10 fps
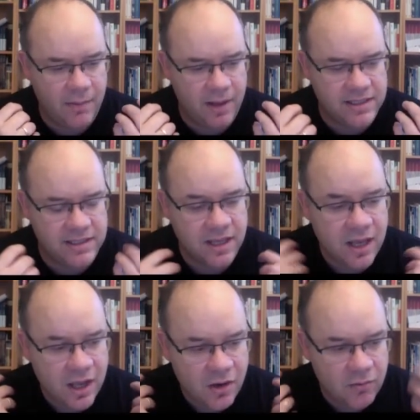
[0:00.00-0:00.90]
us
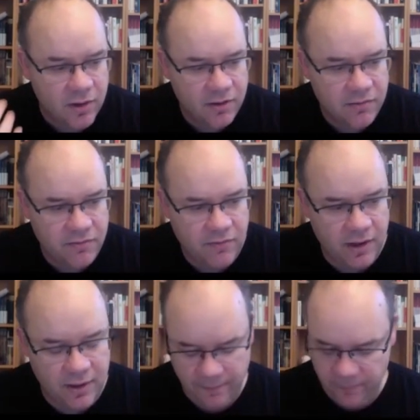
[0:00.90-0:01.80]
with
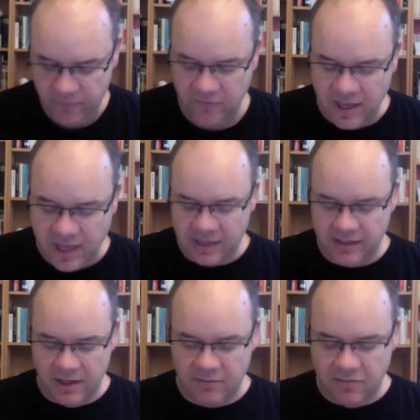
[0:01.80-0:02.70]
getting
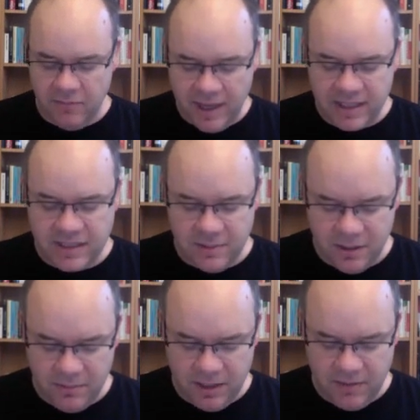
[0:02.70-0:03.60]
there, with making
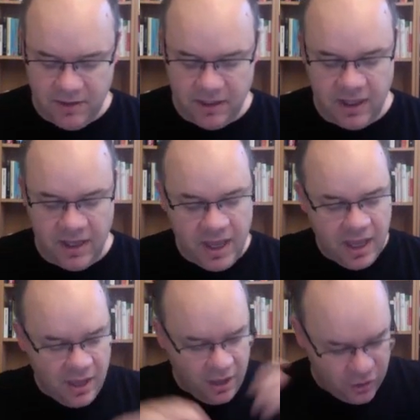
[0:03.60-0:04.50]
Semantic MediaWiki
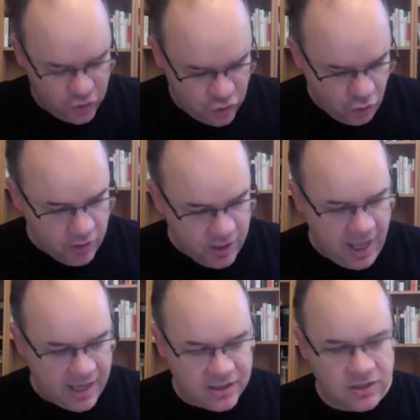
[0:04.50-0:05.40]
a
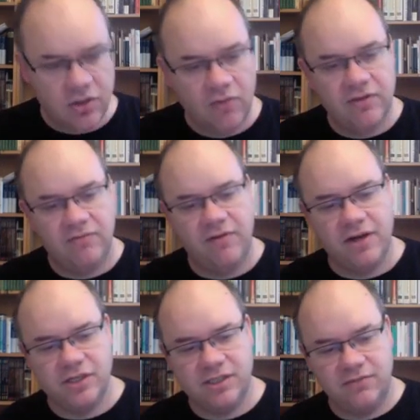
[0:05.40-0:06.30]
showcase of the
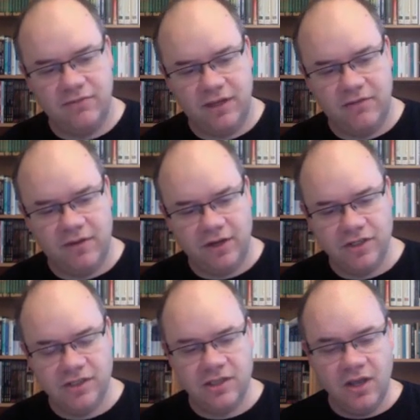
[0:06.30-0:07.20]
functions in
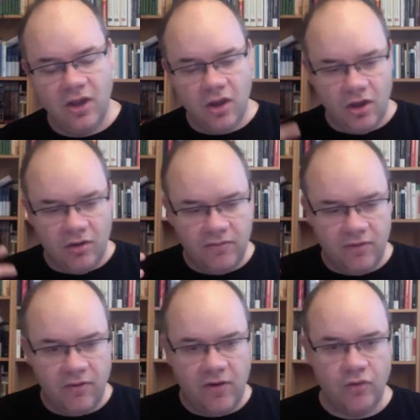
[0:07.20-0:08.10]
Wikifunctions, of
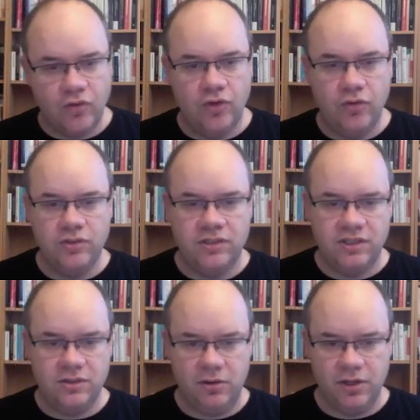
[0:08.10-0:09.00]
how to use
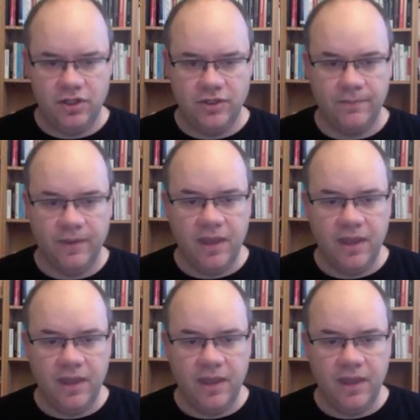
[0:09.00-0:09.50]
this knowledge.